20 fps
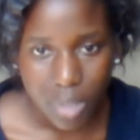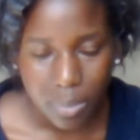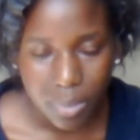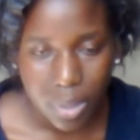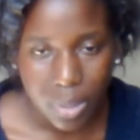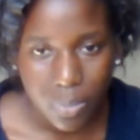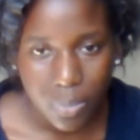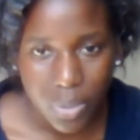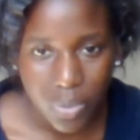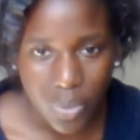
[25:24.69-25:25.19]
I
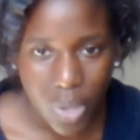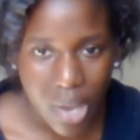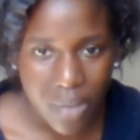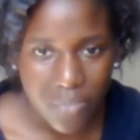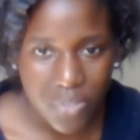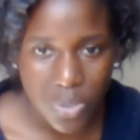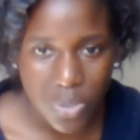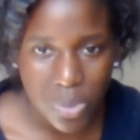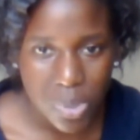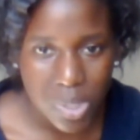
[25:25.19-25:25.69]
mean, when you
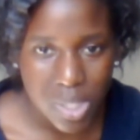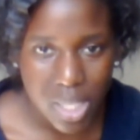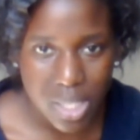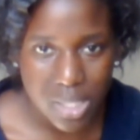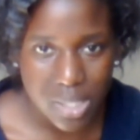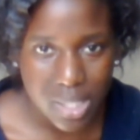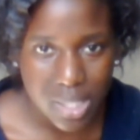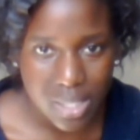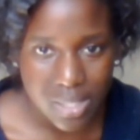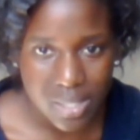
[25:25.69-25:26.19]
have two
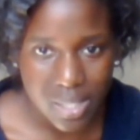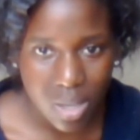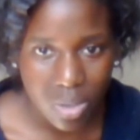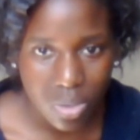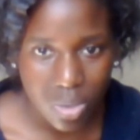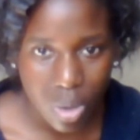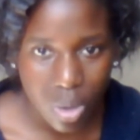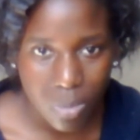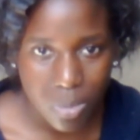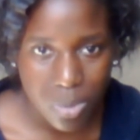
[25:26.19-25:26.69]
scents that
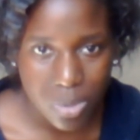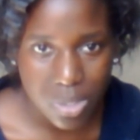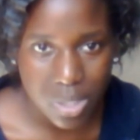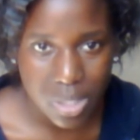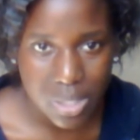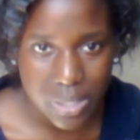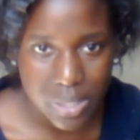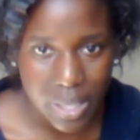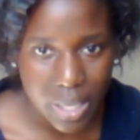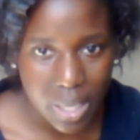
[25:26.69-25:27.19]
sound
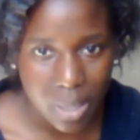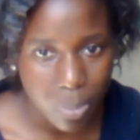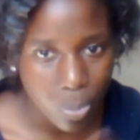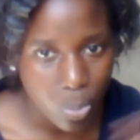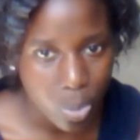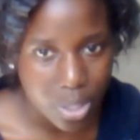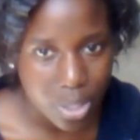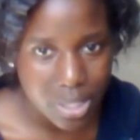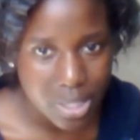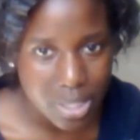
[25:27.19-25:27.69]
almost the
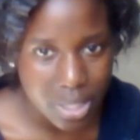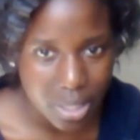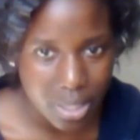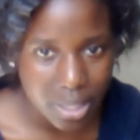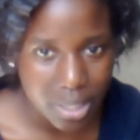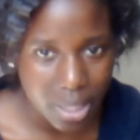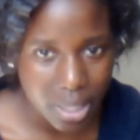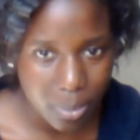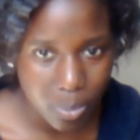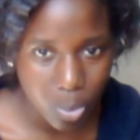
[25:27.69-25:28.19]
same, one is
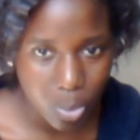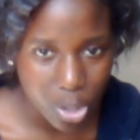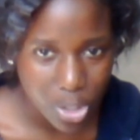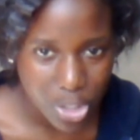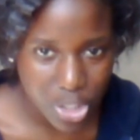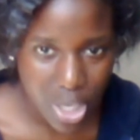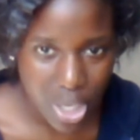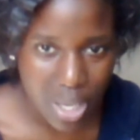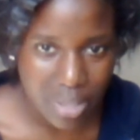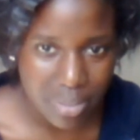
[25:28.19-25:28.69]
gonna get
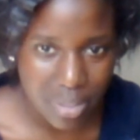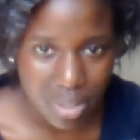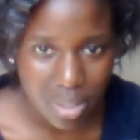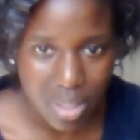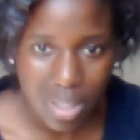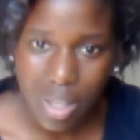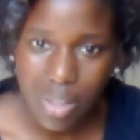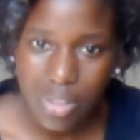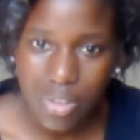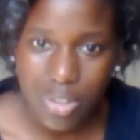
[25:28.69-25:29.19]
more shine
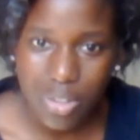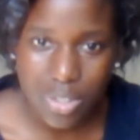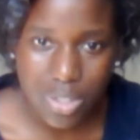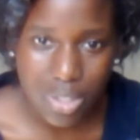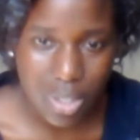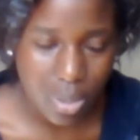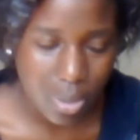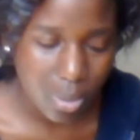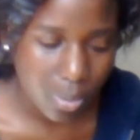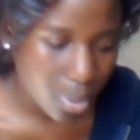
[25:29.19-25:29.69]
than the other,
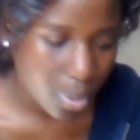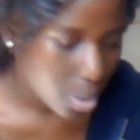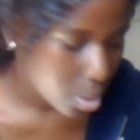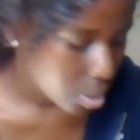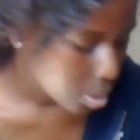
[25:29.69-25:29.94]
so